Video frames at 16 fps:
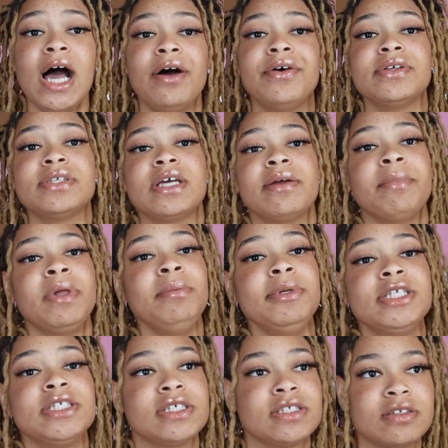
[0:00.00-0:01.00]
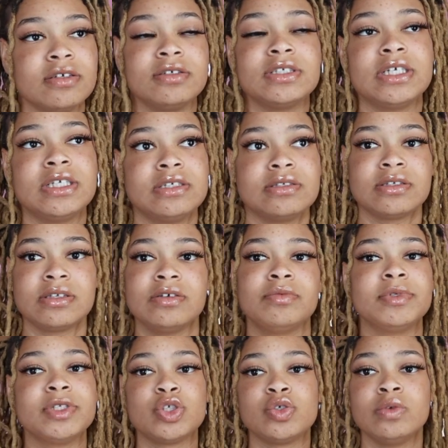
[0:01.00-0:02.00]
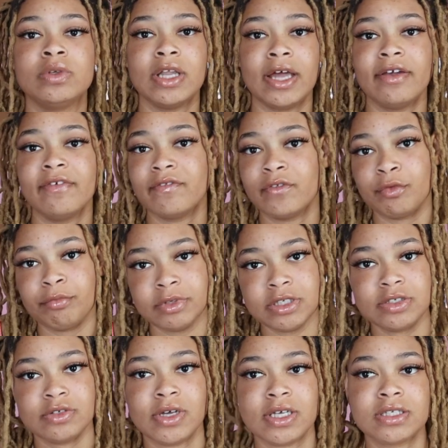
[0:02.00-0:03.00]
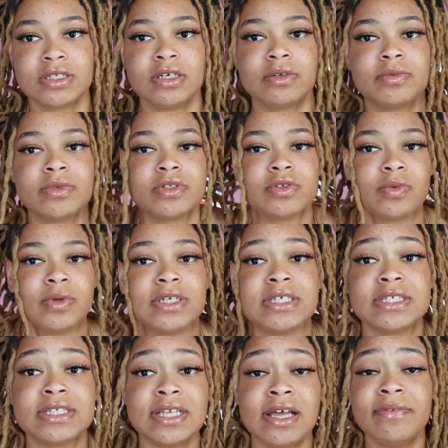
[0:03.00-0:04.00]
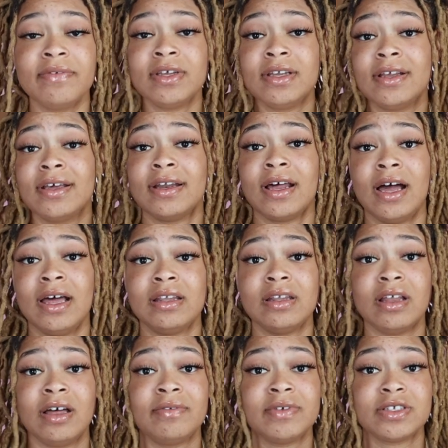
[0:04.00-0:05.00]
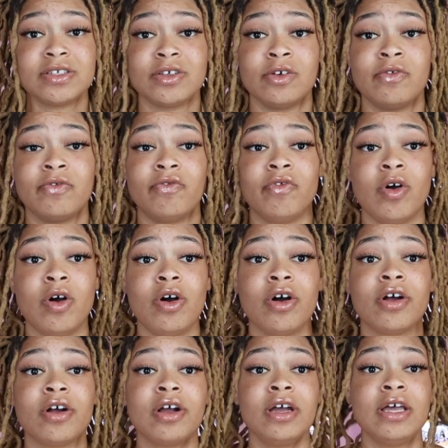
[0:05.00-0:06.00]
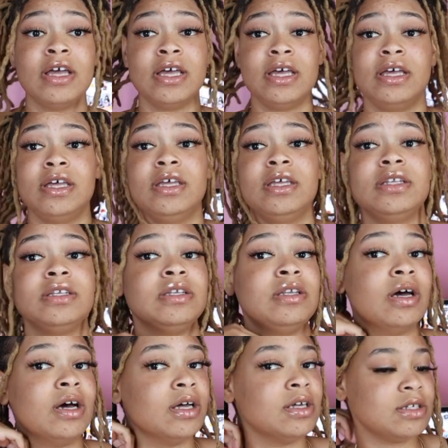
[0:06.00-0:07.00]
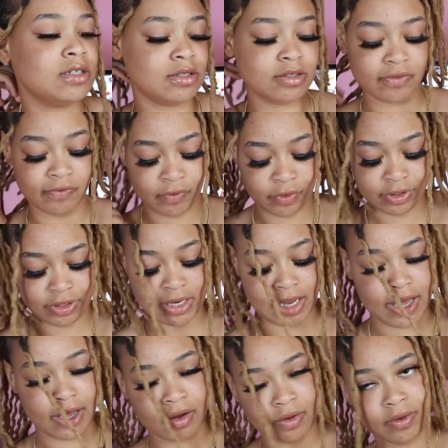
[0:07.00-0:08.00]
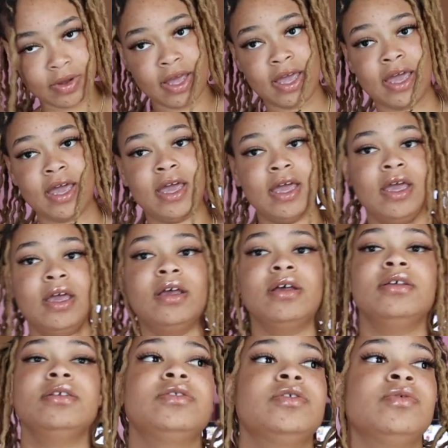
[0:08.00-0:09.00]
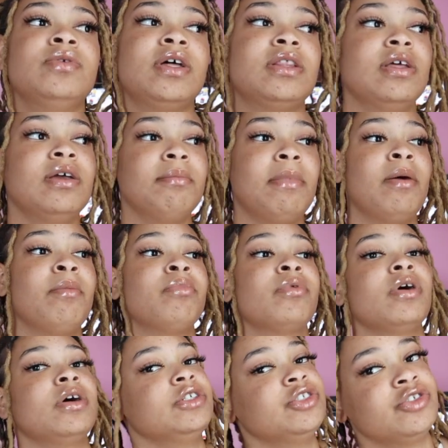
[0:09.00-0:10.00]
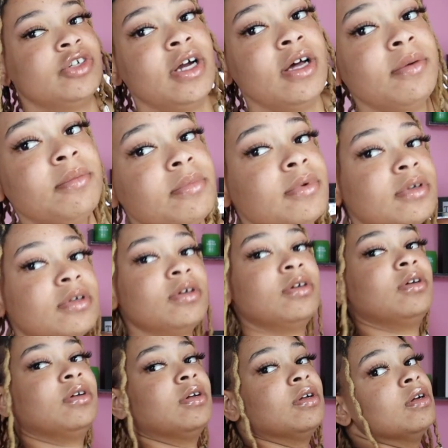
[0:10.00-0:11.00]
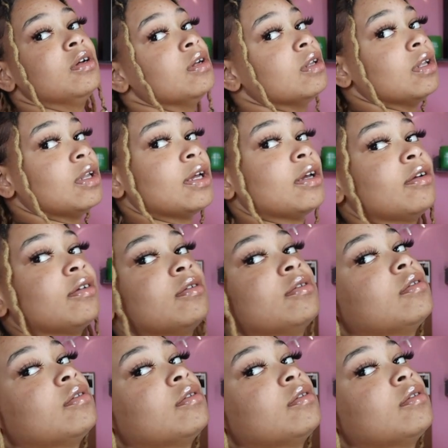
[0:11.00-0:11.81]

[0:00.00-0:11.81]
I was like, maybe 613 is a little bit too light for me, so I stuck with 27, and I love it so far. It does for now hang to, I think, my bra strap, like